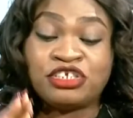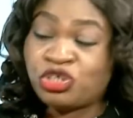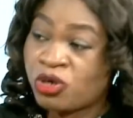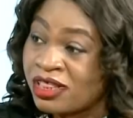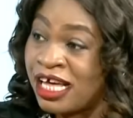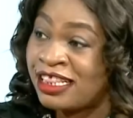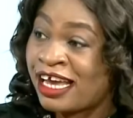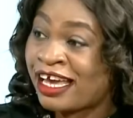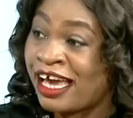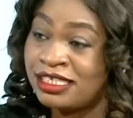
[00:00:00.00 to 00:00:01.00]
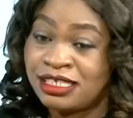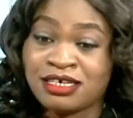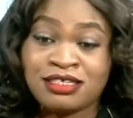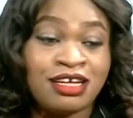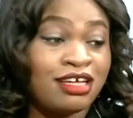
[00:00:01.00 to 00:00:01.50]
ensure that they are
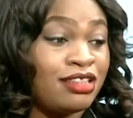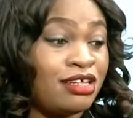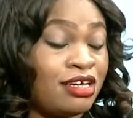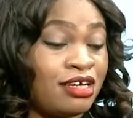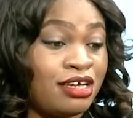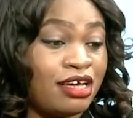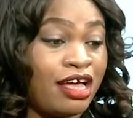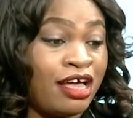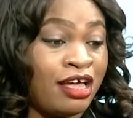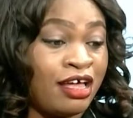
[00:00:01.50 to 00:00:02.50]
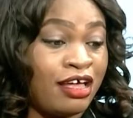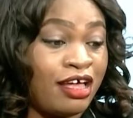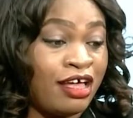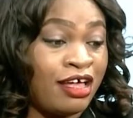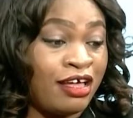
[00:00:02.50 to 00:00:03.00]
getting the
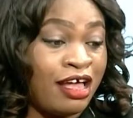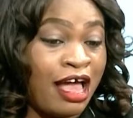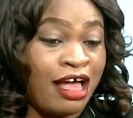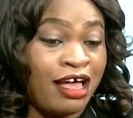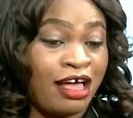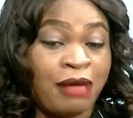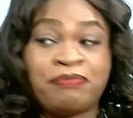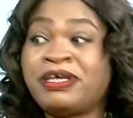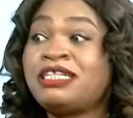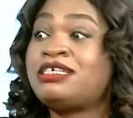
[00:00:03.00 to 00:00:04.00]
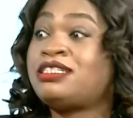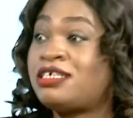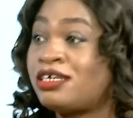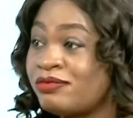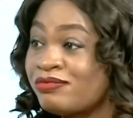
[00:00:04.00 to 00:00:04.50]

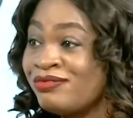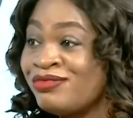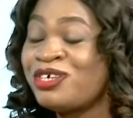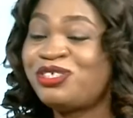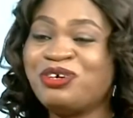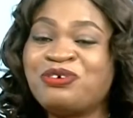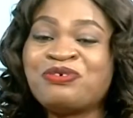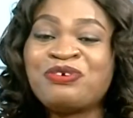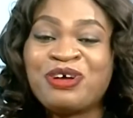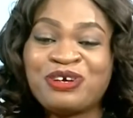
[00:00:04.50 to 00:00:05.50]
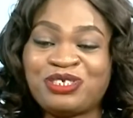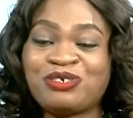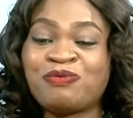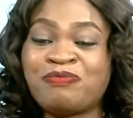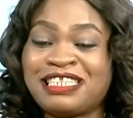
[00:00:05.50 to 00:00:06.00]
ability to
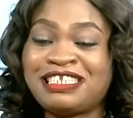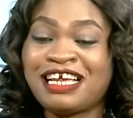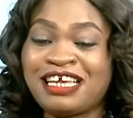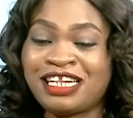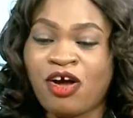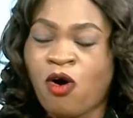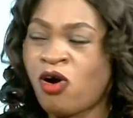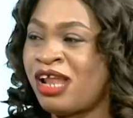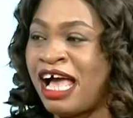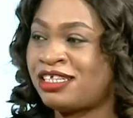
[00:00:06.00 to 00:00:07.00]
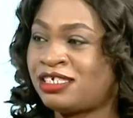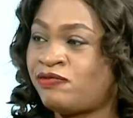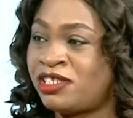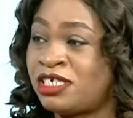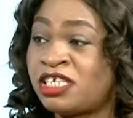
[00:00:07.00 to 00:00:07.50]
partake in all
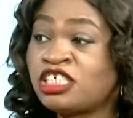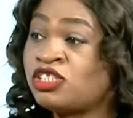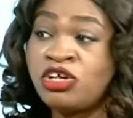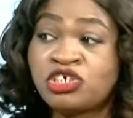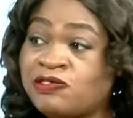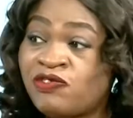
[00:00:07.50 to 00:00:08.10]
activities. It's not